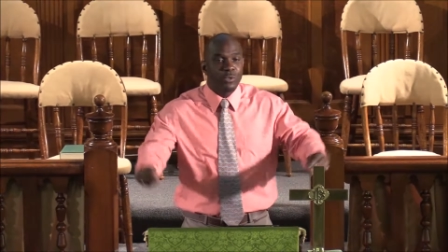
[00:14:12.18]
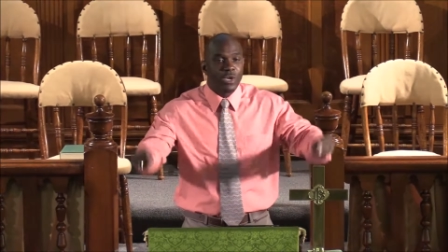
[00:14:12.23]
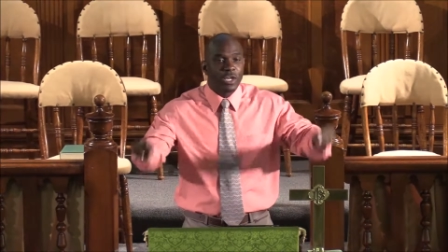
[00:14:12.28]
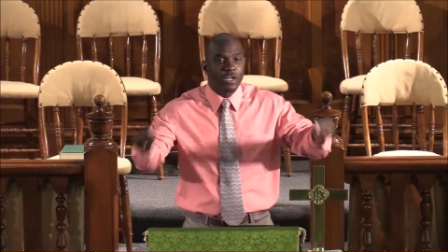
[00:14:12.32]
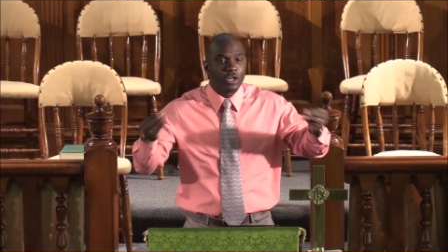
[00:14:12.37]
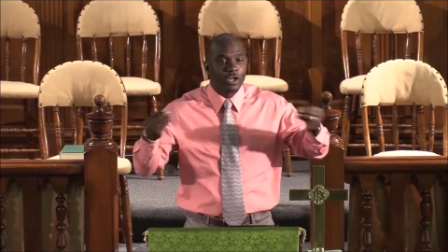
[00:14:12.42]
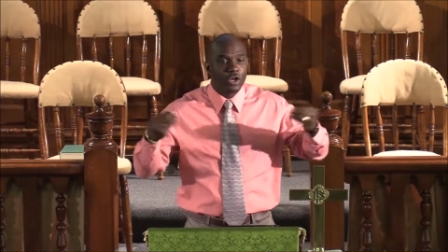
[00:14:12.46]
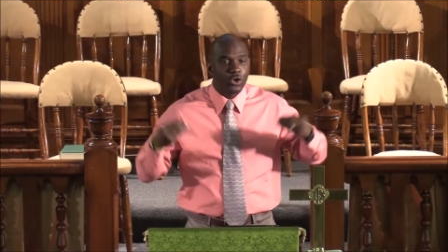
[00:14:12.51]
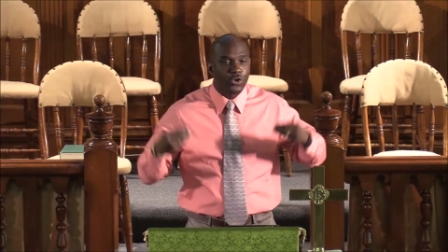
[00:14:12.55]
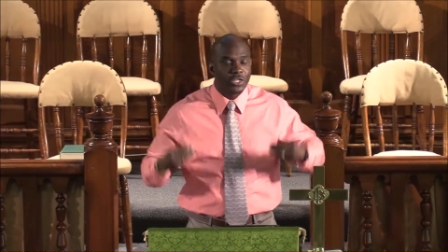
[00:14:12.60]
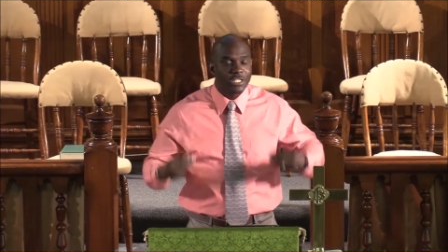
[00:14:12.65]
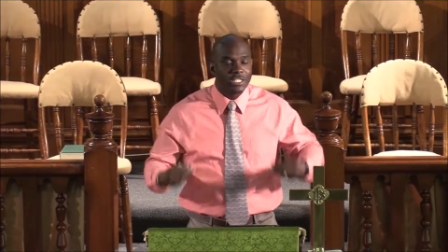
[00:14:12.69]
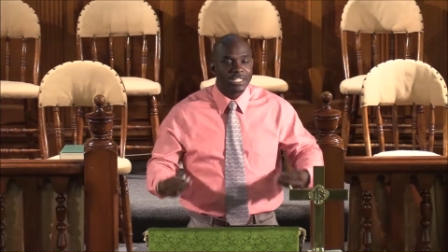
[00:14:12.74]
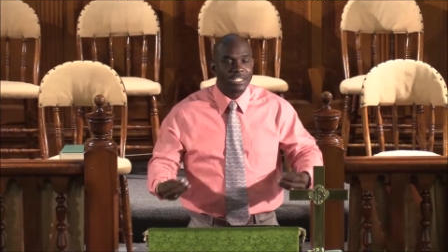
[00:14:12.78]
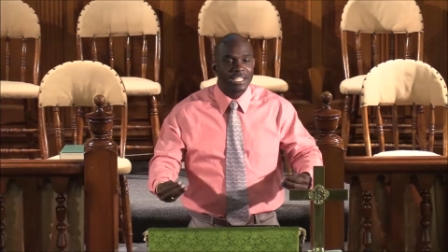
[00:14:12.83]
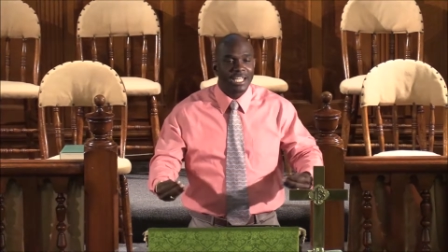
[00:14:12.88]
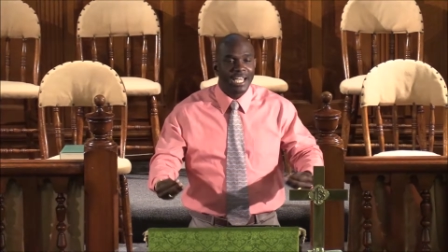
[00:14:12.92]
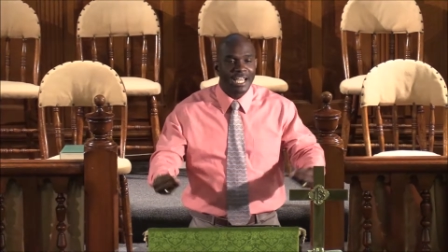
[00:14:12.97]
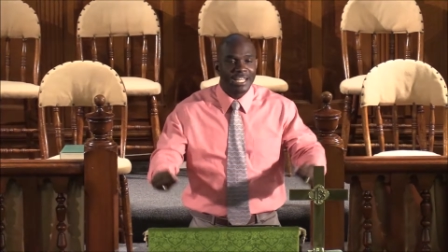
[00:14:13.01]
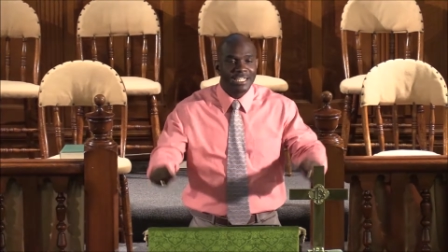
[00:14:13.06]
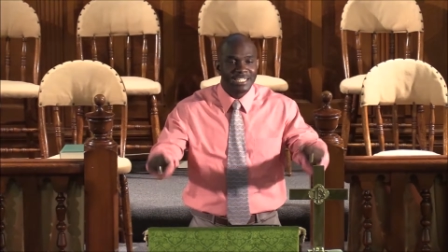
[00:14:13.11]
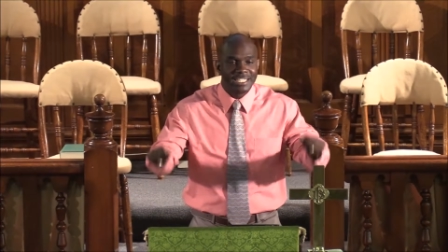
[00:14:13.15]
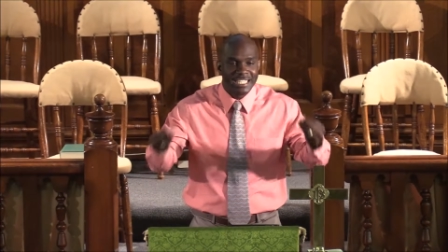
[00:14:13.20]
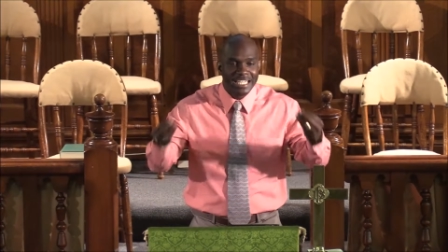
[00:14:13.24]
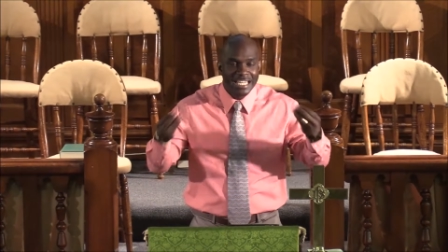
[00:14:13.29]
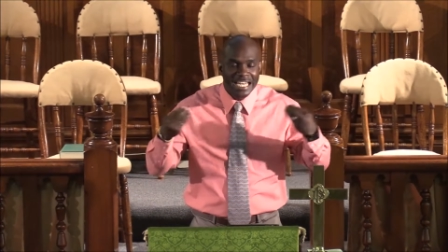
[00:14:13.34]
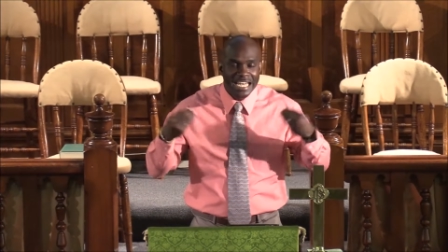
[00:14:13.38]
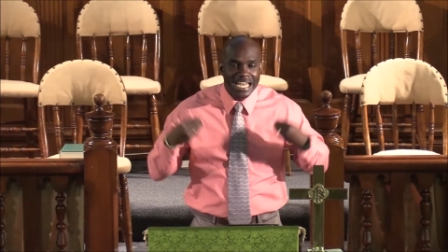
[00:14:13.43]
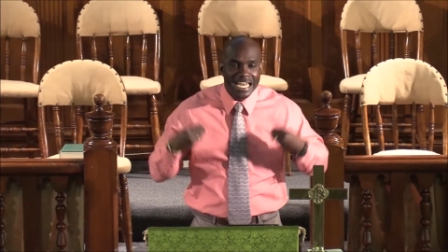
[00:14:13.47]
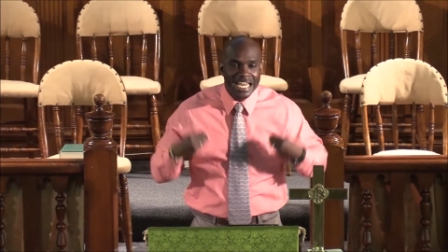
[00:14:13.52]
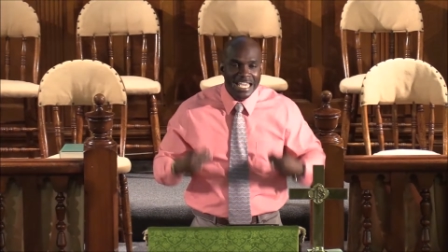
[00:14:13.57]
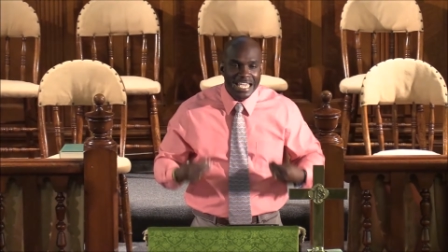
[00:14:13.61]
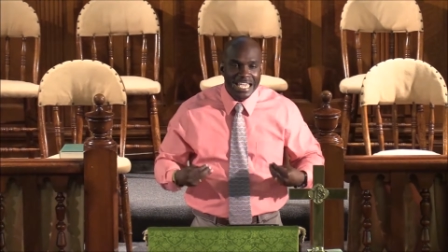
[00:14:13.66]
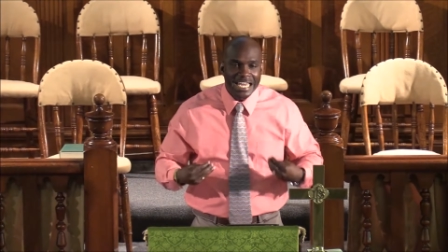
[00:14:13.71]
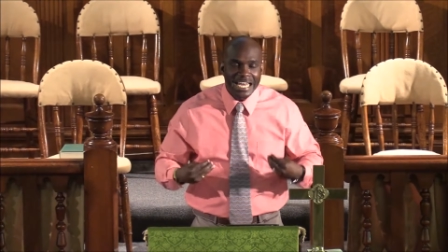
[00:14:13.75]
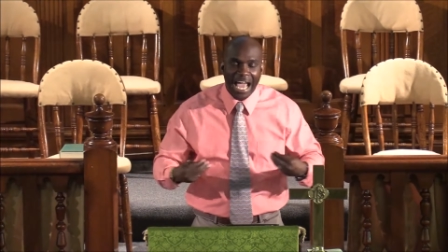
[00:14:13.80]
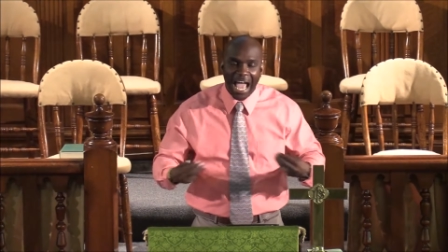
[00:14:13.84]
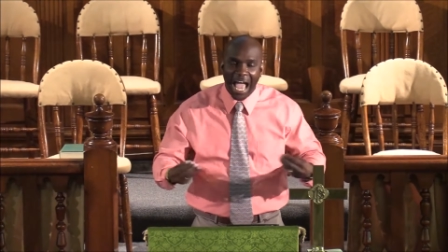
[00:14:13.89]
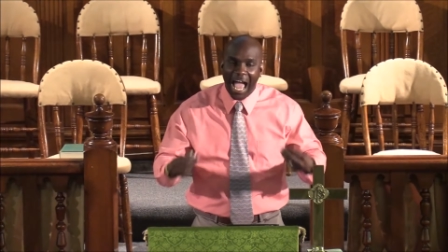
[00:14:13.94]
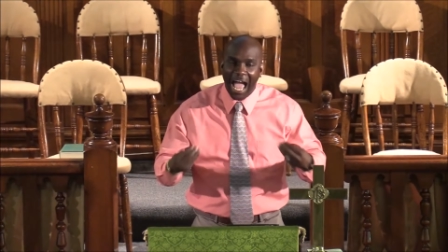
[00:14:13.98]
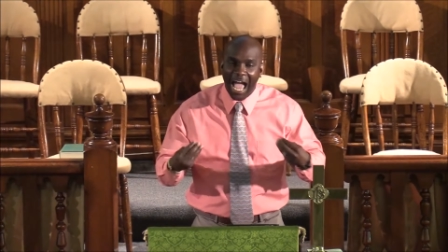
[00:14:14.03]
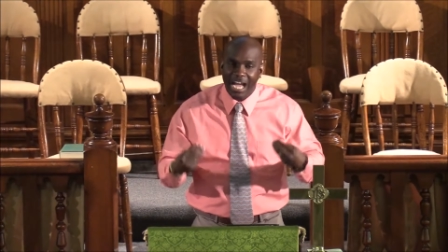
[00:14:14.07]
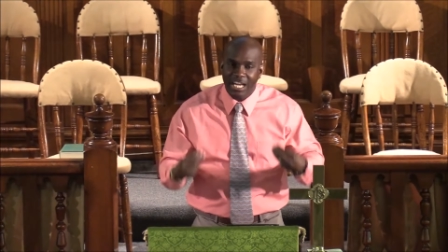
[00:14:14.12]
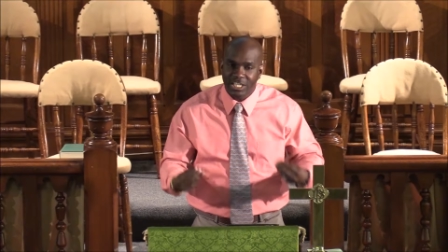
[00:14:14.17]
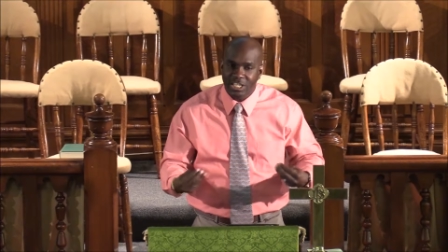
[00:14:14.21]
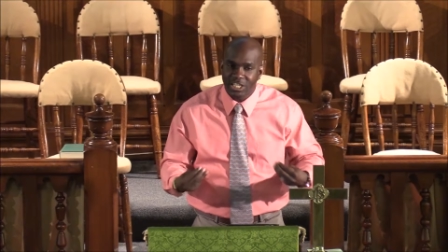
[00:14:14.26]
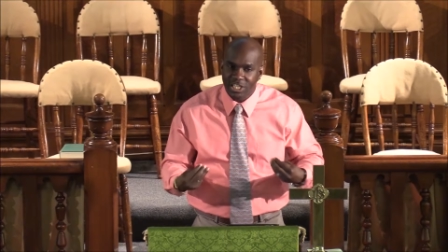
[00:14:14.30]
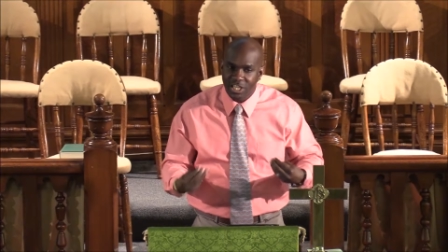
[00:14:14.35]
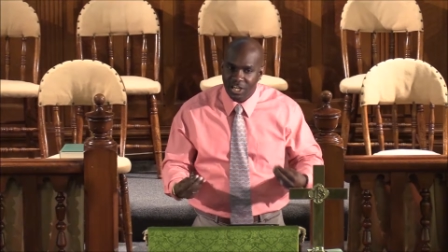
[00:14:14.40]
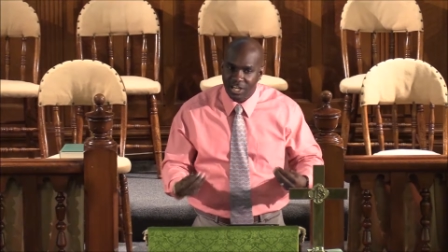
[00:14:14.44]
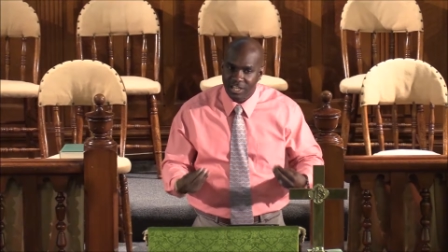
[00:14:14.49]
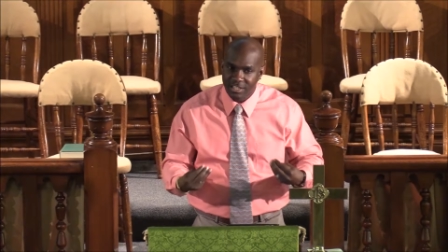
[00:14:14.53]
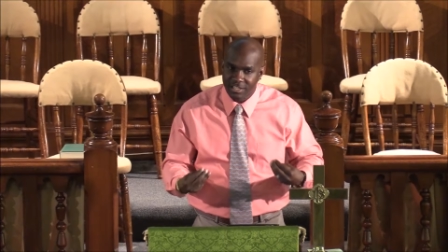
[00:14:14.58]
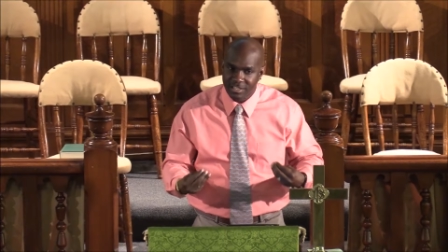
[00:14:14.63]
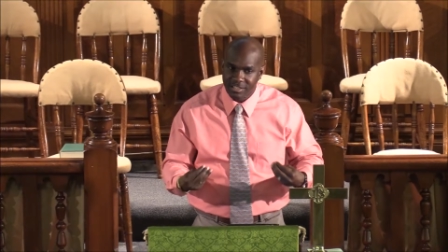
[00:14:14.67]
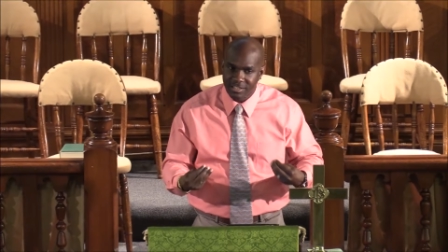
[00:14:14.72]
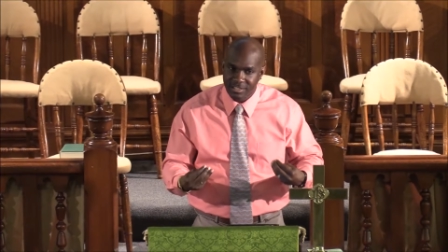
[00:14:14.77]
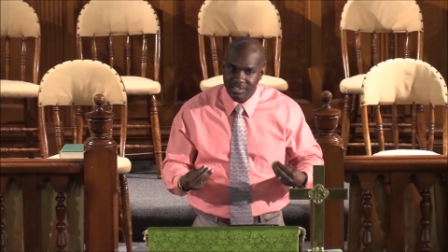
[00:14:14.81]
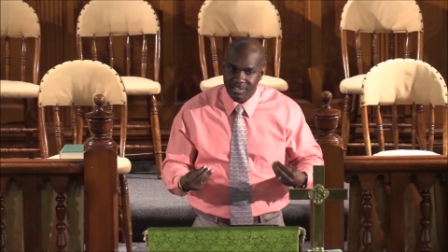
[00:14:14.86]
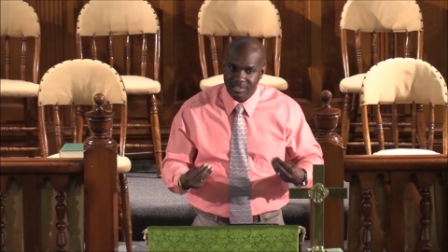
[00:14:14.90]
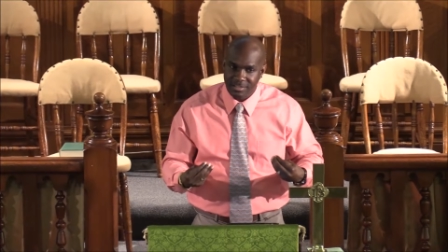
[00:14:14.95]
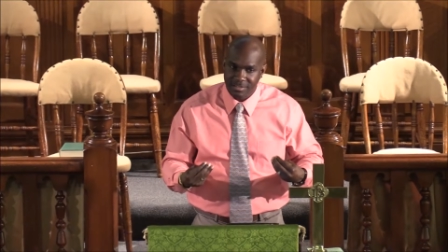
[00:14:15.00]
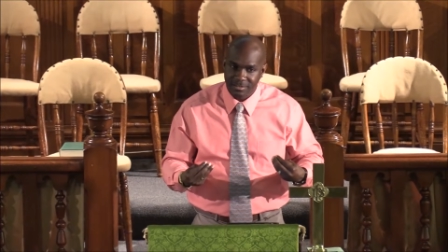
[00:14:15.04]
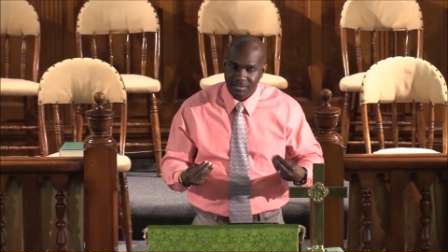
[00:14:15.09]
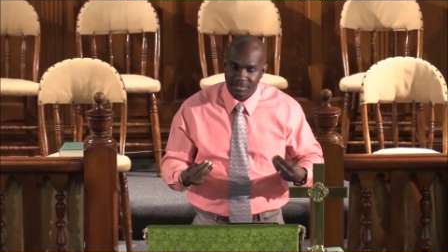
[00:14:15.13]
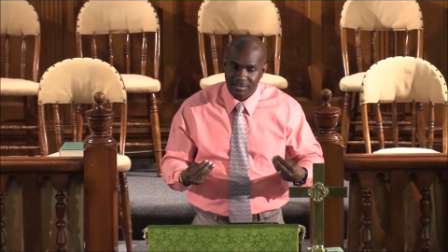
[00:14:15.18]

when Christians need actions,